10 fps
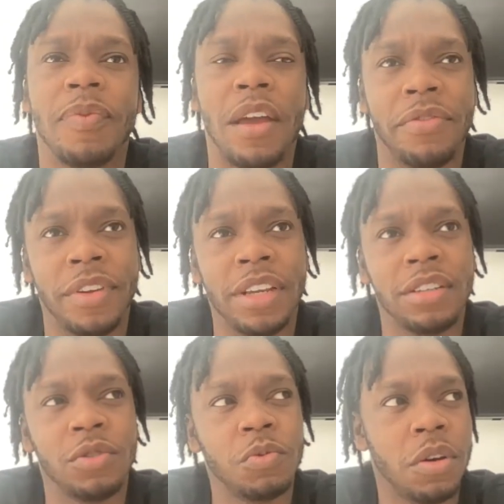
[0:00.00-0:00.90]
I think
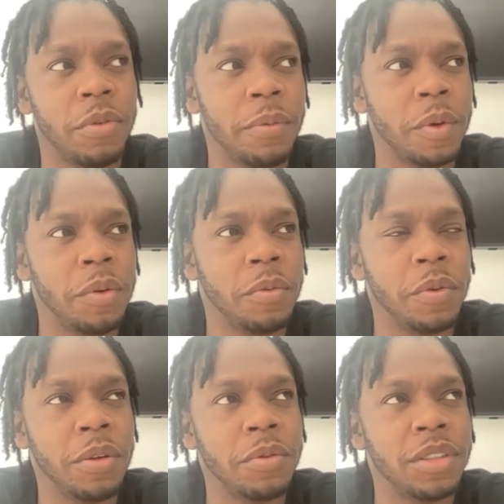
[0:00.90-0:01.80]
as well, when
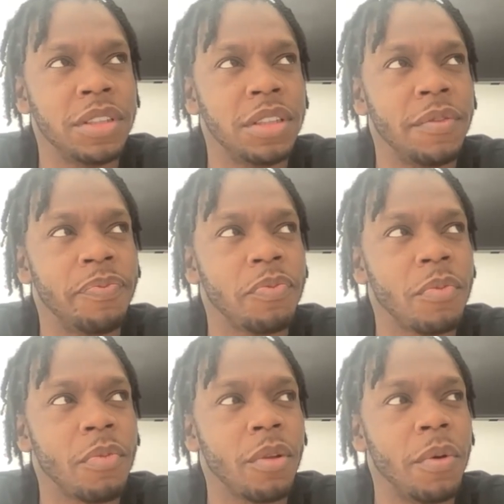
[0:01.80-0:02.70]

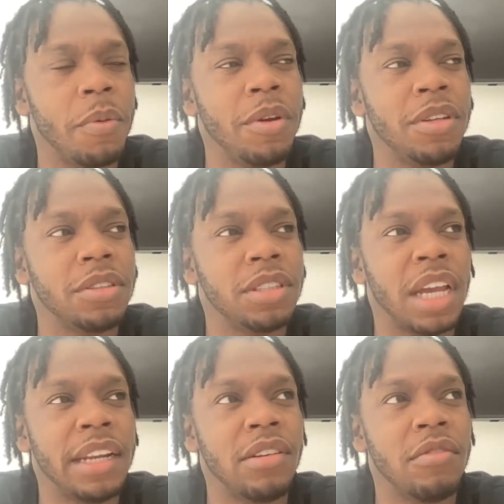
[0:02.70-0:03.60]
we
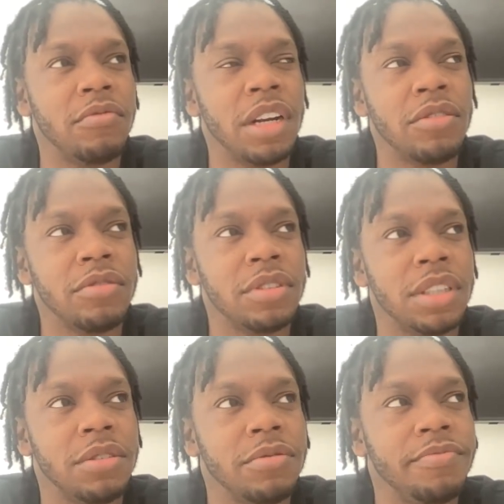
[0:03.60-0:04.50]
signed our record
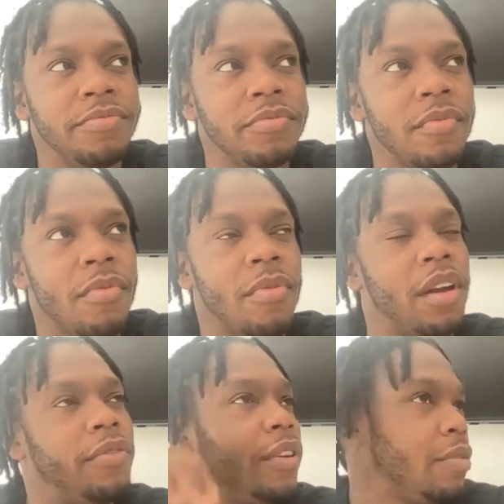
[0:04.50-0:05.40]
deal, I
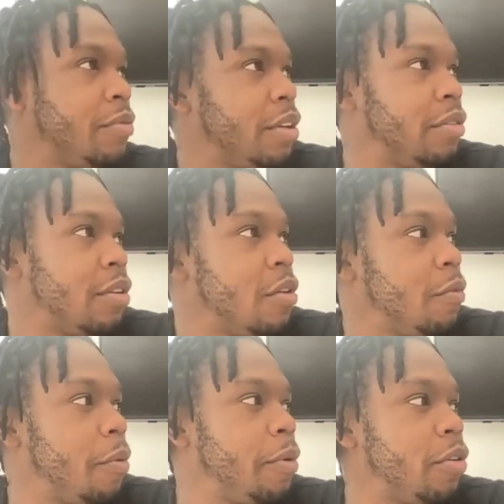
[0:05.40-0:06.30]
think
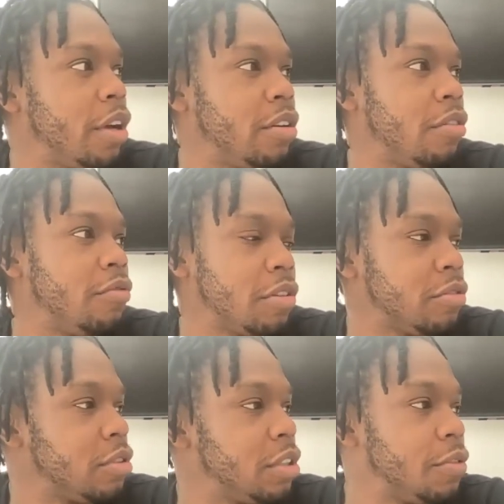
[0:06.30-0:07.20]
when we got in our
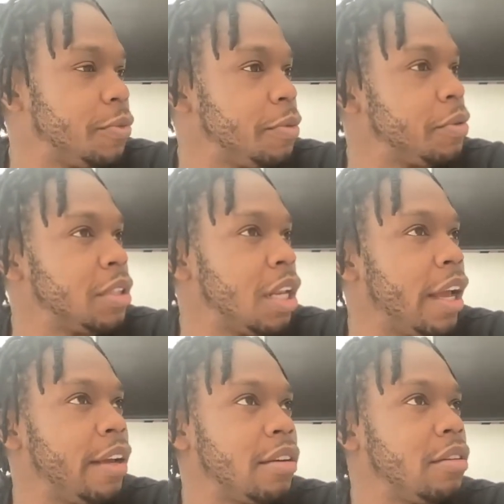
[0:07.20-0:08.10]
record deal, we was
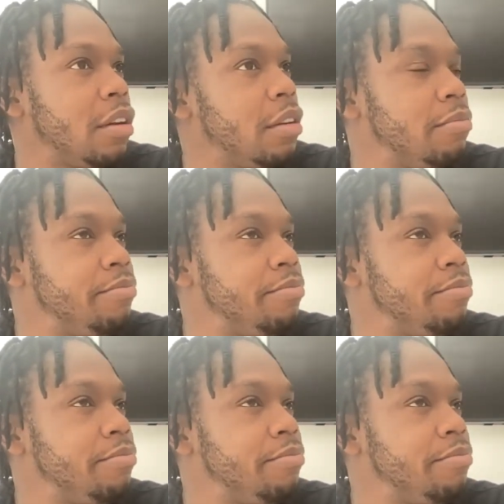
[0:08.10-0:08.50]
like, I